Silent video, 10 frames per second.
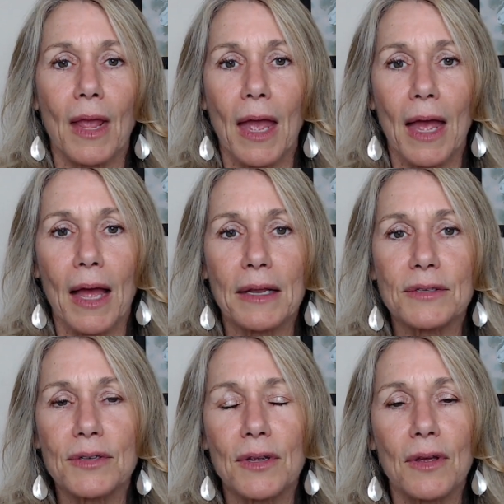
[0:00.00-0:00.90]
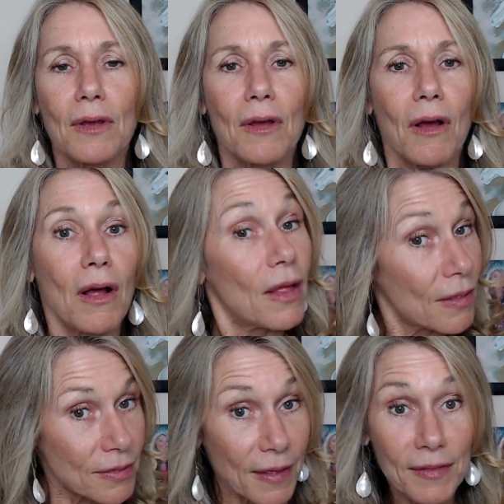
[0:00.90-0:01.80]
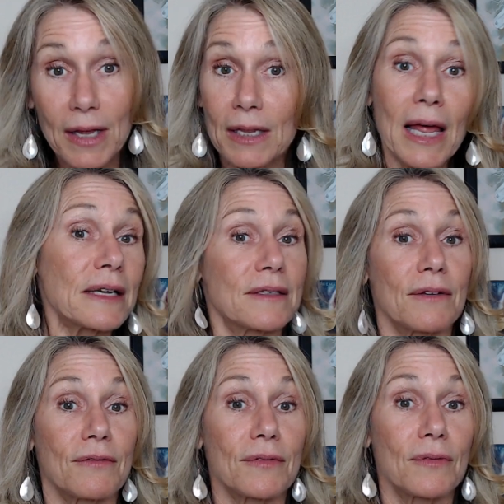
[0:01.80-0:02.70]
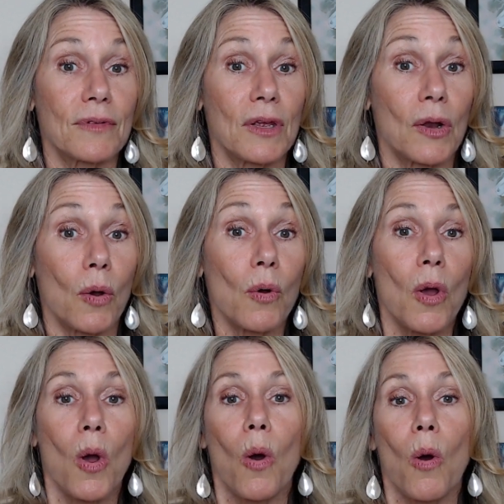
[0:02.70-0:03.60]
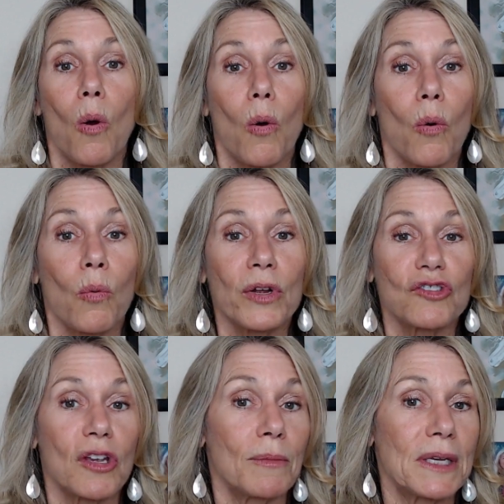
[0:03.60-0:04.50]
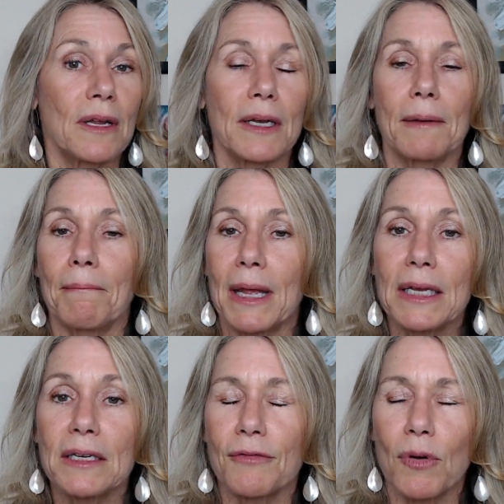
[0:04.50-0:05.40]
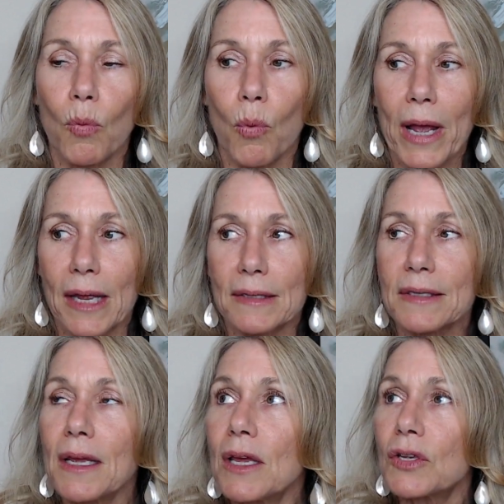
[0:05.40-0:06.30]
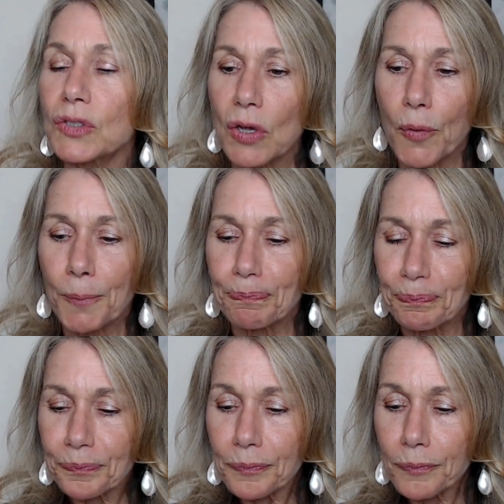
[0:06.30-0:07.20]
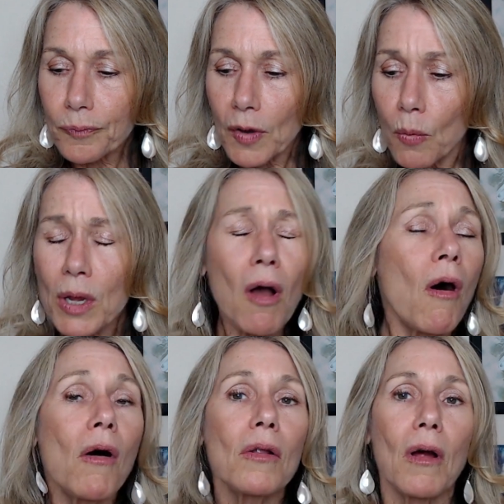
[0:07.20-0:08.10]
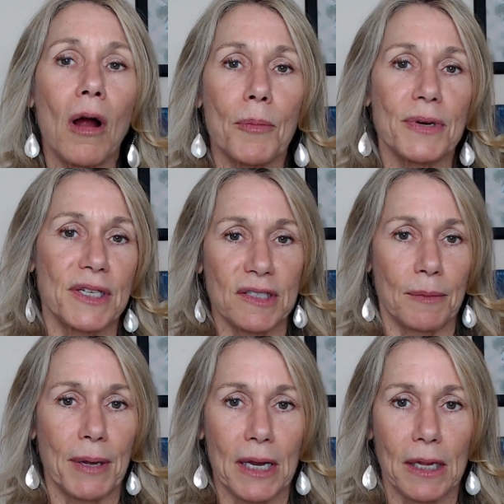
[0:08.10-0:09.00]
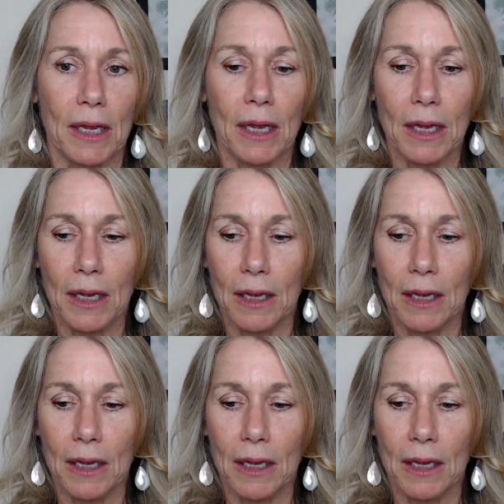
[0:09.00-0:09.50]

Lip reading: And then the collective, which can be done in many different ways. So we all are participating